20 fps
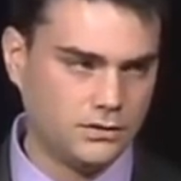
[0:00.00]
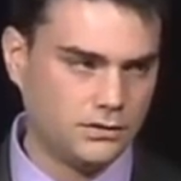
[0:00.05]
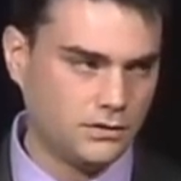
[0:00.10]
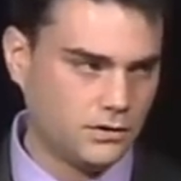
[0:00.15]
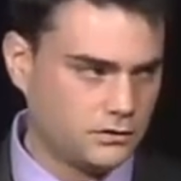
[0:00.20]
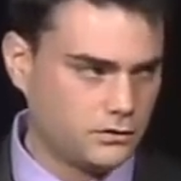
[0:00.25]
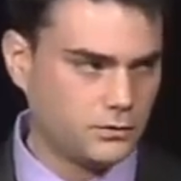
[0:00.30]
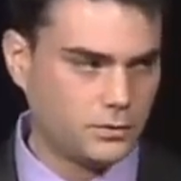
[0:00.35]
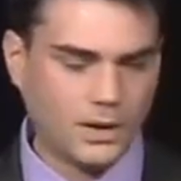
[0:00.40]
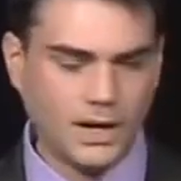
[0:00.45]

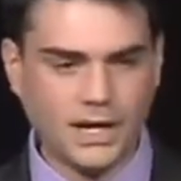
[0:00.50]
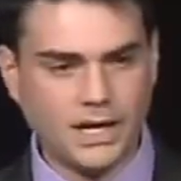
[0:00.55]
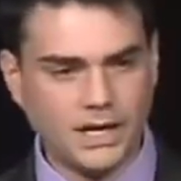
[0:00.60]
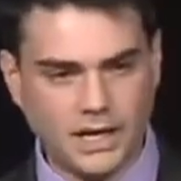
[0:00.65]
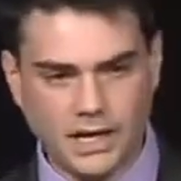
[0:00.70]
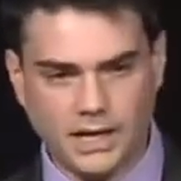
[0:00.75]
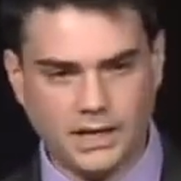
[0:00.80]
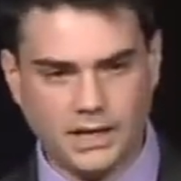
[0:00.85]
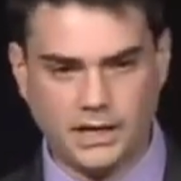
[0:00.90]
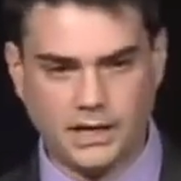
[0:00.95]
This is why I
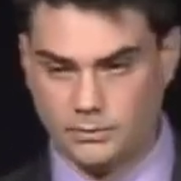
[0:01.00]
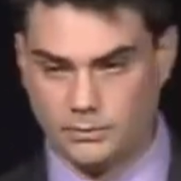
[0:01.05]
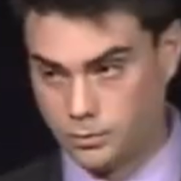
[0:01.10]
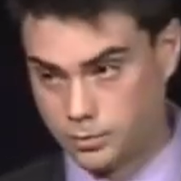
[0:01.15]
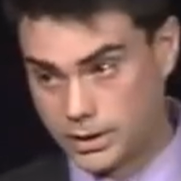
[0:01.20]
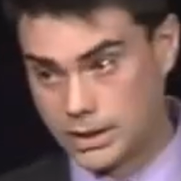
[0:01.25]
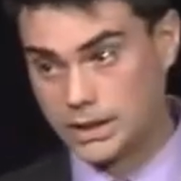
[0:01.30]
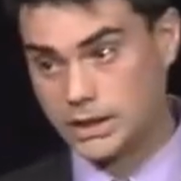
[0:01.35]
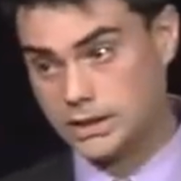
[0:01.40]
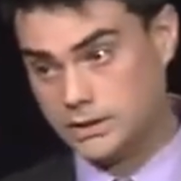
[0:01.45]
hate it,
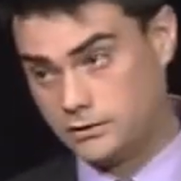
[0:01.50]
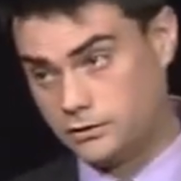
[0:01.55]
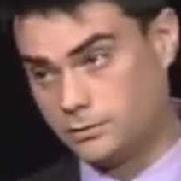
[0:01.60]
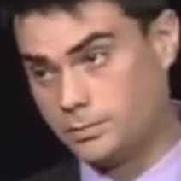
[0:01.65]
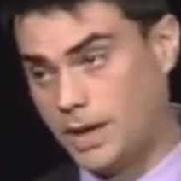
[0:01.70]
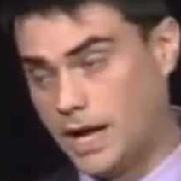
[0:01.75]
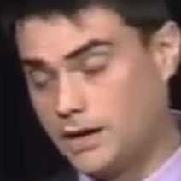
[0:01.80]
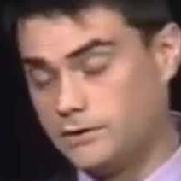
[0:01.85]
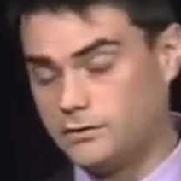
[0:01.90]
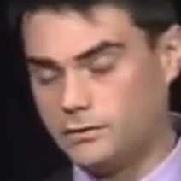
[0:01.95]
really
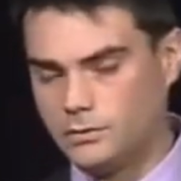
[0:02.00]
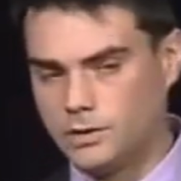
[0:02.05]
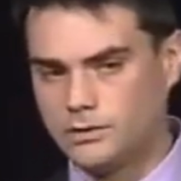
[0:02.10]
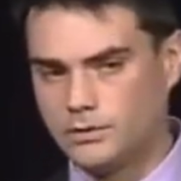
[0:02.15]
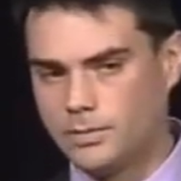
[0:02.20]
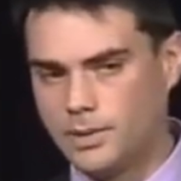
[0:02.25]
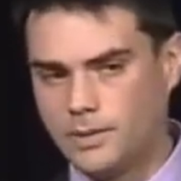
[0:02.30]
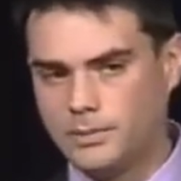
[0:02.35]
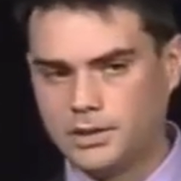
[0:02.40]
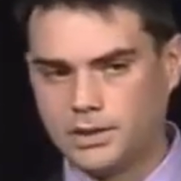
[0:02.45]
despise it, when
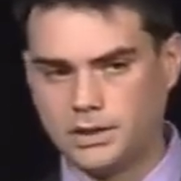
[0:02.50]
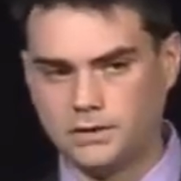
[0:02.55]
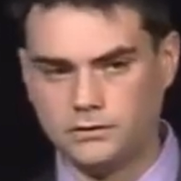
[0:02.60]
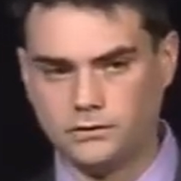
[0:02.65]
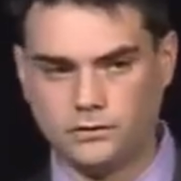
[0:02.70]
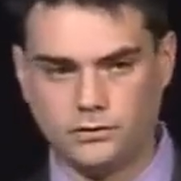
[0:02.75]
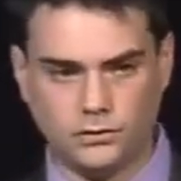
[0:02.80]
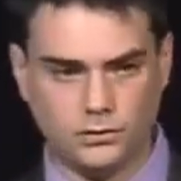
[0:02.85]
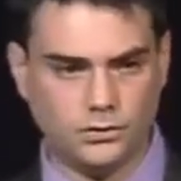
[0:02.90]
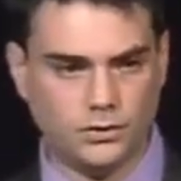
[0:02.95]

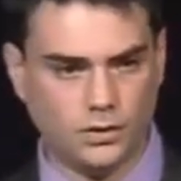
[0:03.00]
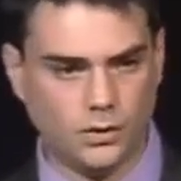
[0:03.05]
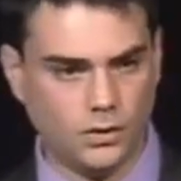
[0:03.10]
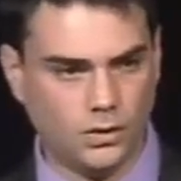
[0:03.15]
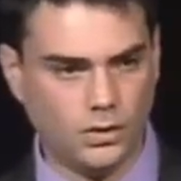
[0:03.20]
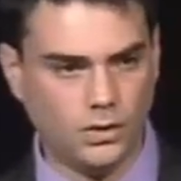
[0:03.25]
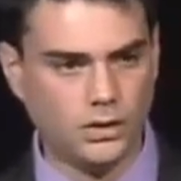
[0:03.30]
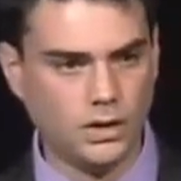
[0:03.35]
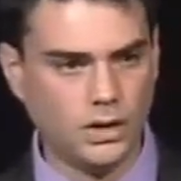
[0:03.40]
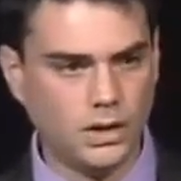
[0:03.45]
Republicans do the
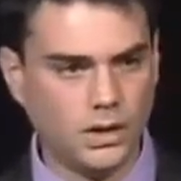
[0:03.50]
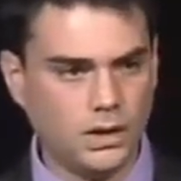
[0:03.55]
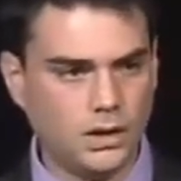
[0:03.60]
whole,